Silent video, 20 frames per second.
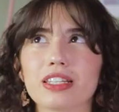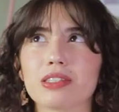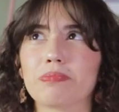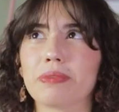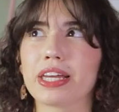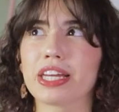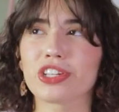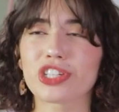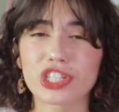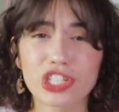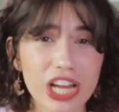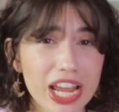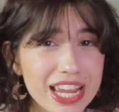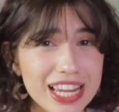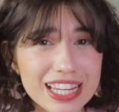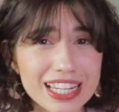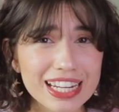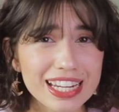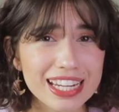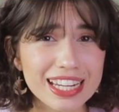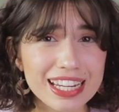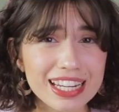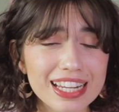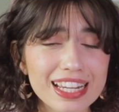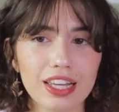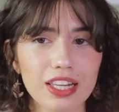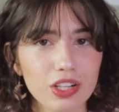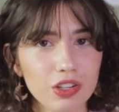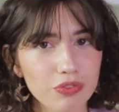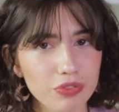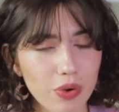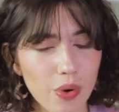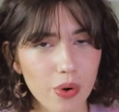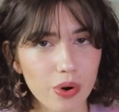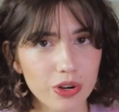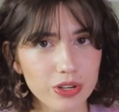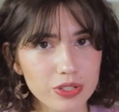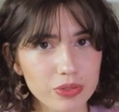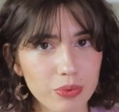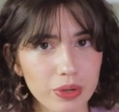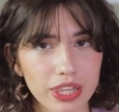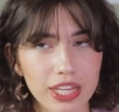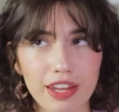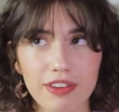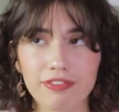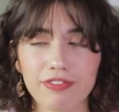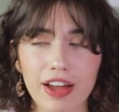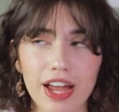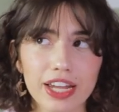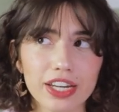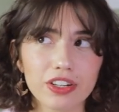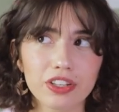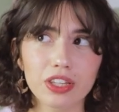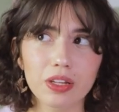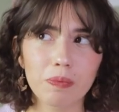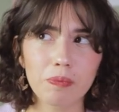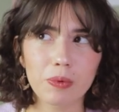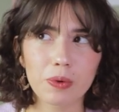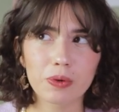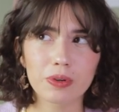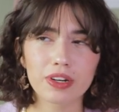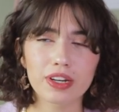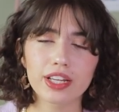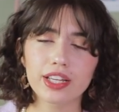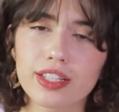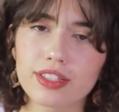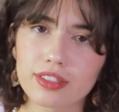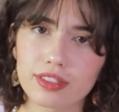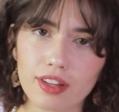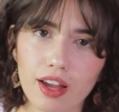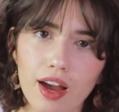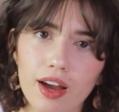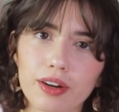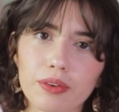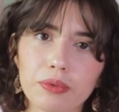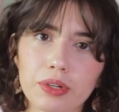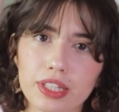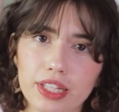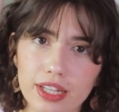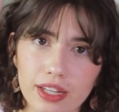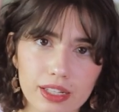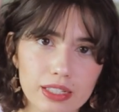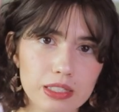is being shady, and of course what they find on the moon is not what they